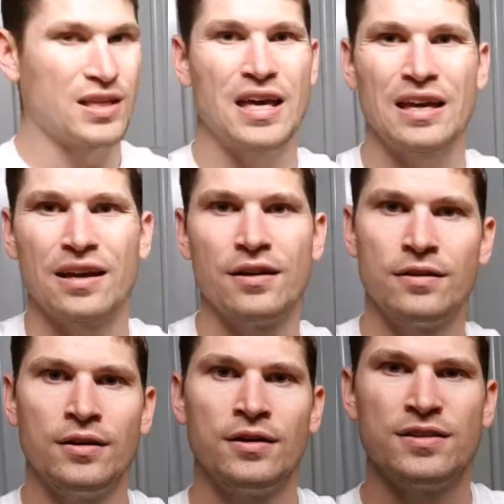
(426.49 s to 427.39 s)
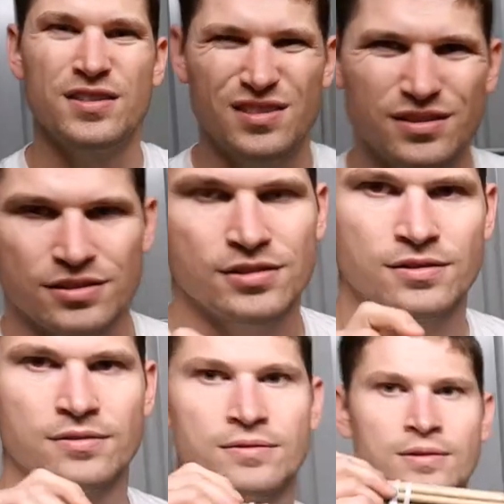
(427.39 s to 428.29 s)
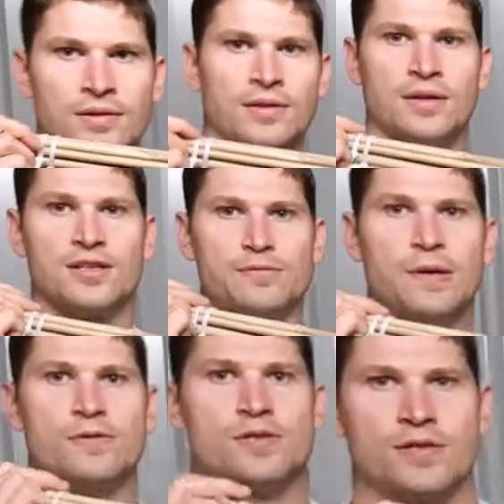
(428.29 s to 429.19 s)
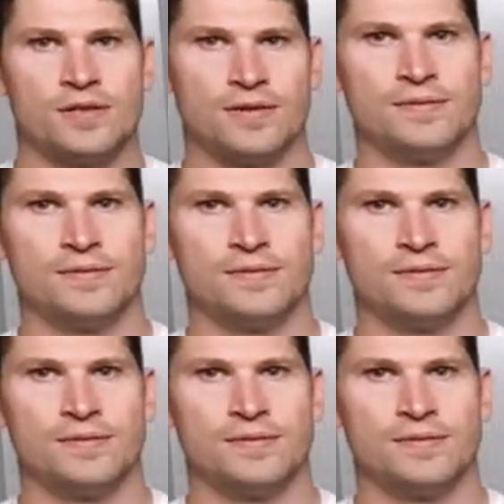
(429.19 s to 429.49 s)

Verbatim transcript: to kick distance, I suppose.